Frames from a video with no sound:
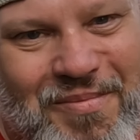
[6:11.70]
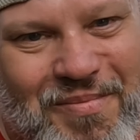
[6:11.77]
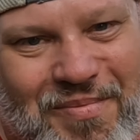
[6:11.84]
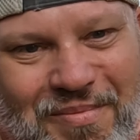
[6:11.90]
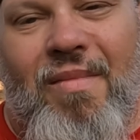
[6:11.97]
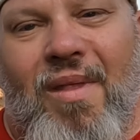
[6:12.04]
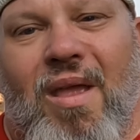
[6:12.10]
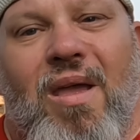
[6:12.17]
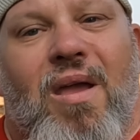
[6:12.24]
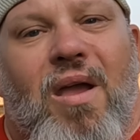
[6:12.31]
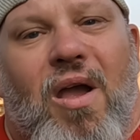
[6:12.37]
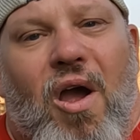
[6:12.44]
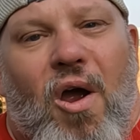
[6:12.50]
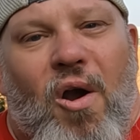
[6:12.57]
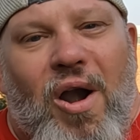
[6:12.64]

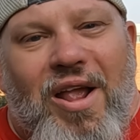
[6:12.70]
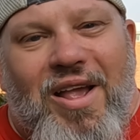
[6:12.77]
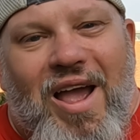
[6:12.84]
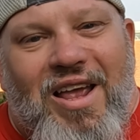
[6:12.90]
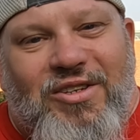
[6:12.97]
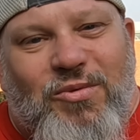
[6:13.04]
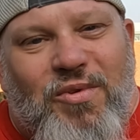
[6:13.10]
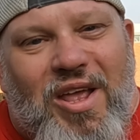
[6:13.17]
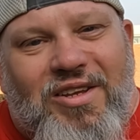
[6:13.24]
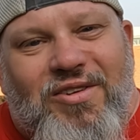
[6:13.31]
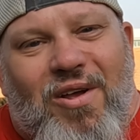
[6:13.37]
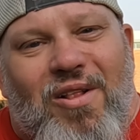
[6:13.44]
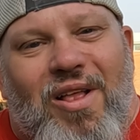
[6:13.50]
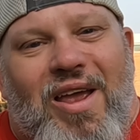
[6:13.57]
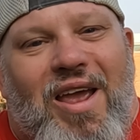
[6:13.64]
Alright guys, well that's
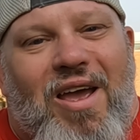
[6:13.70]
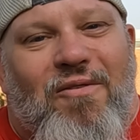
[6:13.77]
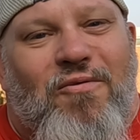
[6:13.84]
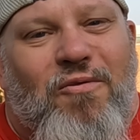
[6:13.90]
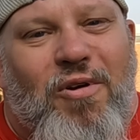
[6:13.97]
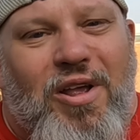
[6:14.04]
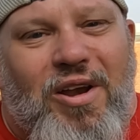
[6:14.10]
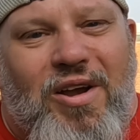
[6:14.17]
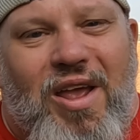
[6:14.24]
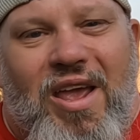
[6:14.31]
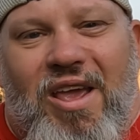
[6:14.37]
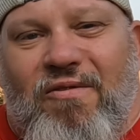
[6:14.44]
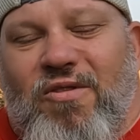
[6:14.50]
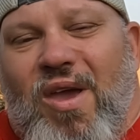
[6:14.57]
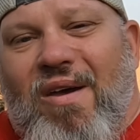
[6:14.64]
all I have for you today.
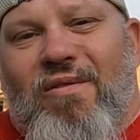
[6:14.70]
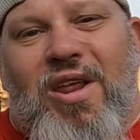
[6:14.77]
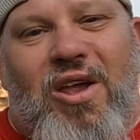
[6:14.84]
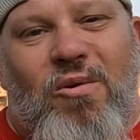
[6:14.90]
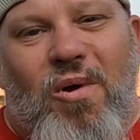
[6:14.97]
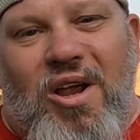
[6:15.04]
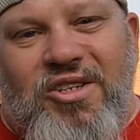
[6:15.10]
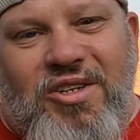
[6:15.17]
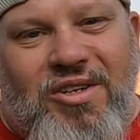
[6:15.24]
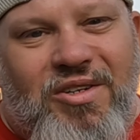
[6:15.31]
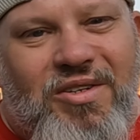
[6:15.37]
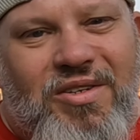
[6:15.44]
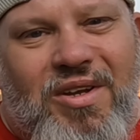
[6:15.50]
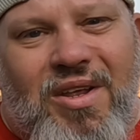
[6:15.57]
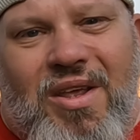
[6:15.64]
If you have any
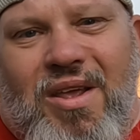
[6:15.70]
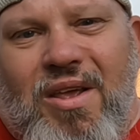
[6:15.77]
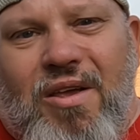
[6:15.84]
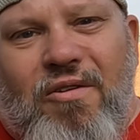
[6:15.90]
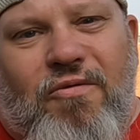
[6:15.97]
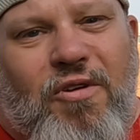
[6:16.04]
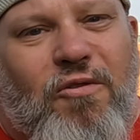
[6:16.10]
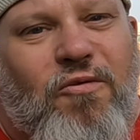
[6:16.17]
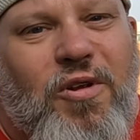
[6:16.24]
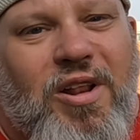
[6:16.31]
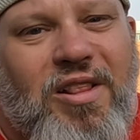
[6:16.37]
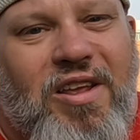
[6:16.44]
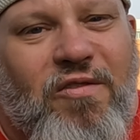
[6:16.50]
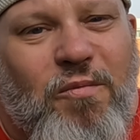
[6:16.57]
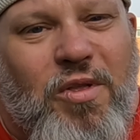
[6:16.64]
questions, feel free to
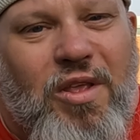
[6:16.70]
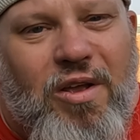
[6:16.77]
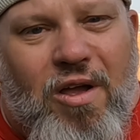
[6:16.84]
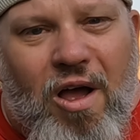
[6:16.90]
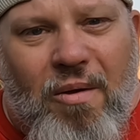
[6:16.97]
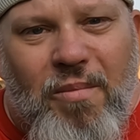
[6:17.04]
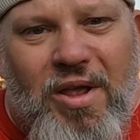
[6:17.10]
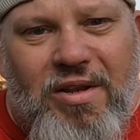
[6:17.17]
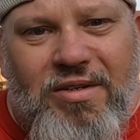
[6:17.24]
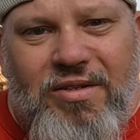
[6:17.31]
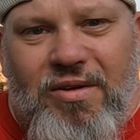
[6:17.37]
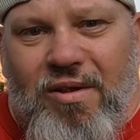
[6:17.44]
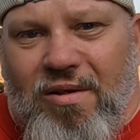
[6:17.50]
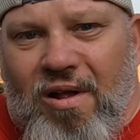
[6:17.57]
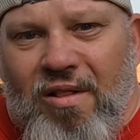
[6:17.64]
leave them in the comments.
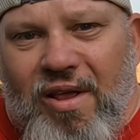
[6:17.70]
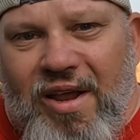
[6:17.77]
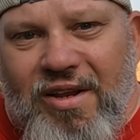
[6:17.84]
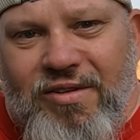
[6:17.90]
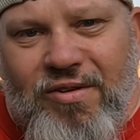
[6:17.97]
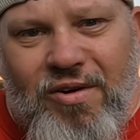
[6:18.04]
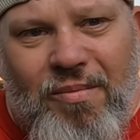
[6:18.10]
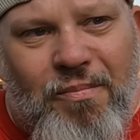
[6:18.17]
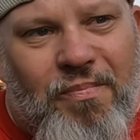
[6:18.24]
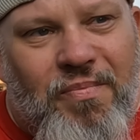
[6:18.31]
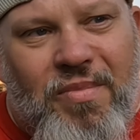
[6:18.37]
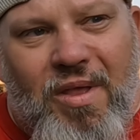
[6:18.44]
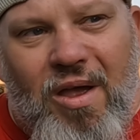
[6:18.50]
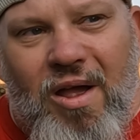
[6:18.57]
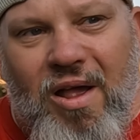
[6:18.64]
I'll answer them.
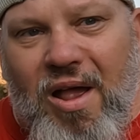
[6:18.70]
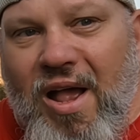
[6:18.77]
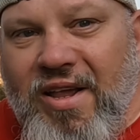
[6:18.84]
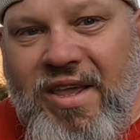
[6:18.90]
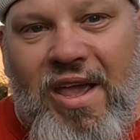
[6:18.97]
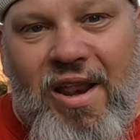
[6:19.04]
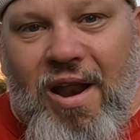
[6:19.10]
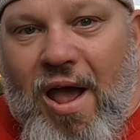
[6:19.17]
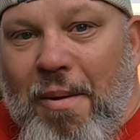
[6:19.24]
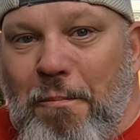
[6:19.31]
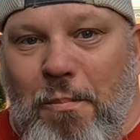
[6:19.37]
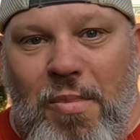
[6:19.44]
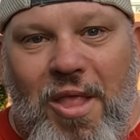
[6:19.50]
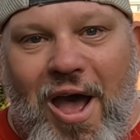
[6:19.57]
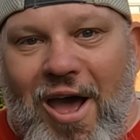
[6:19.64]
Again,
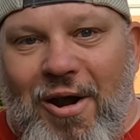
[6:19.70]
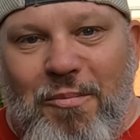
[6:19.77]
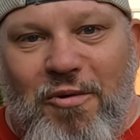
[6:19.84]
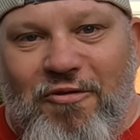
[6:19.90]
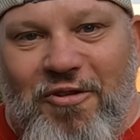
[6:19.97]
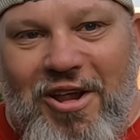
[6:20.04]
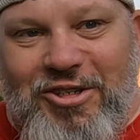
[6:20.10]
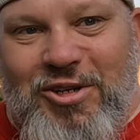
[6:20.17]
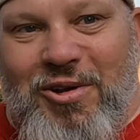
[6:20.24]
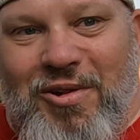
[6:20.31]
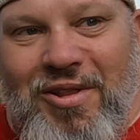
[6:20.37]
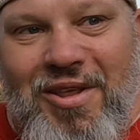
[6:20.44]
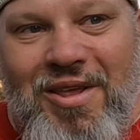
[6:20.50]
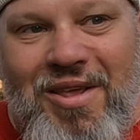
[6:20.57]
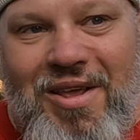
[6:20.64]
I'm not a professional.
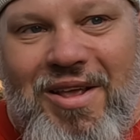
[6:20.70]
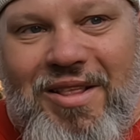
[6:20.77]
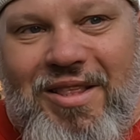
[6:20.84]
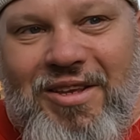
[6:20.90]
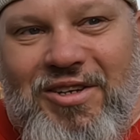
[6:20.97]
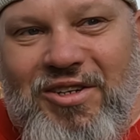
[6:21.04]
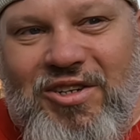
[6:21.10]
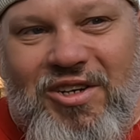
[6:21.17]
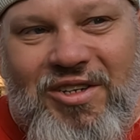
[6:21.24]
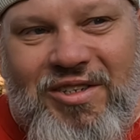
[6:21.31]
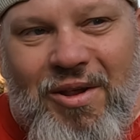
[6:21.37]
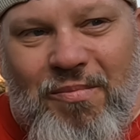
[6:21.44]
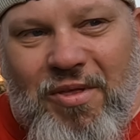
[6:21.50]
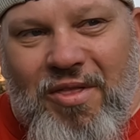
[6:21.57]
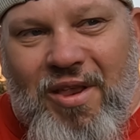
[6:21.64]
This is just
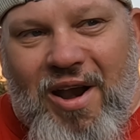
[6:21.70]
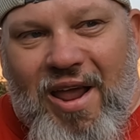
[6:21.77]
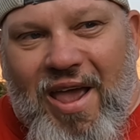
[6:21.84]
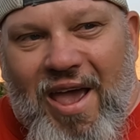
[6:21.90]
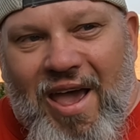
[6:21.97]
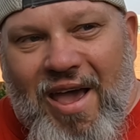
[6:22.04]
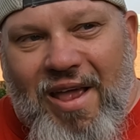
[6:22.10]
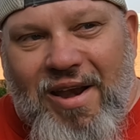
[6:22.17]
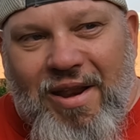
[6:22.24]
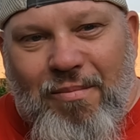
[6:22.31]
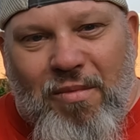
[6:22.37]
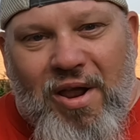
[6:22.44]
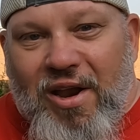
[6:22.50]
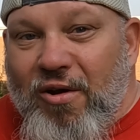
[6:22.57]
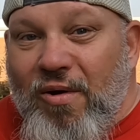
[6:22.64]
something that I had in
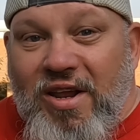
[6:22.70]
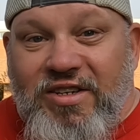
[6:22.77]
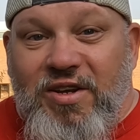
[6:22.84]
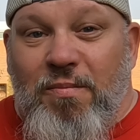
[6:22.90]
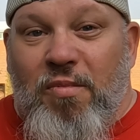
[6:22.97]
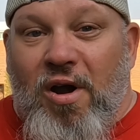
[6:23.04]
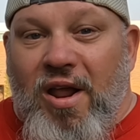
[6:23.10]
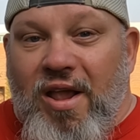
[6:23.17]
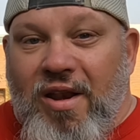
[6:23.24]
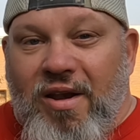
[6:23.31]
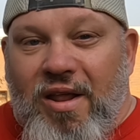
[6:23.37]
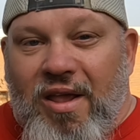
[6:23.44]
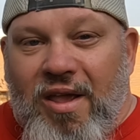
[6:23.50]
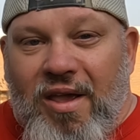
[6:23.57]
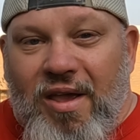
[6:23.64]
my crazy brain
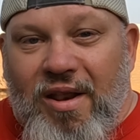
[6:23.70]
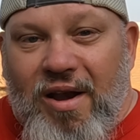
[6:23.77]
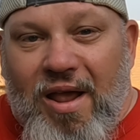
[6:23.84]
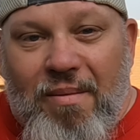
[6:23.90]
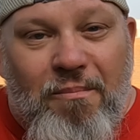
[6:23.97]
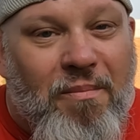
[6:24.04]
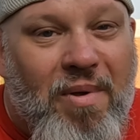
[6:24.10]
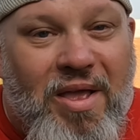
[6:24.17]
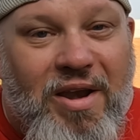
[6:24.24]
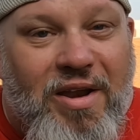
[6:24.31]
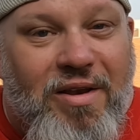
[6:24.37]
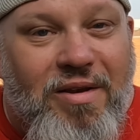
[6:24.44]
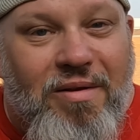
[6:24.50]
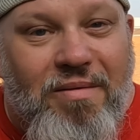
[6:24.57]
and I made it